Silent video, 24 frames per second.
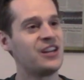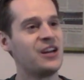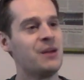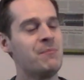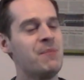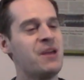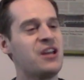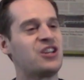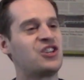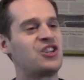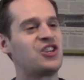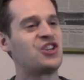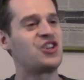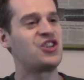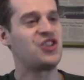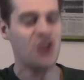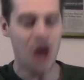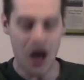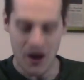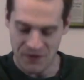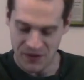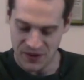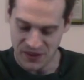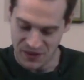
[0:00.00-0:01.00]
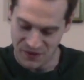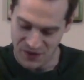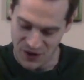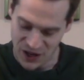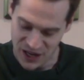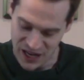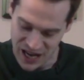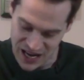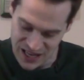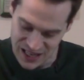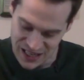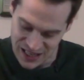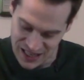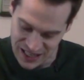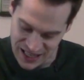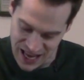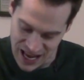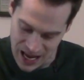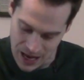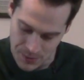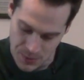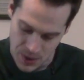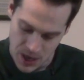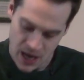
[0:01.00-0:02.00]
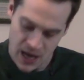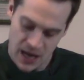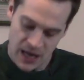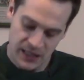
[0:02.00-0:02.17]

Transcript: and a big stuff at the very end of the game.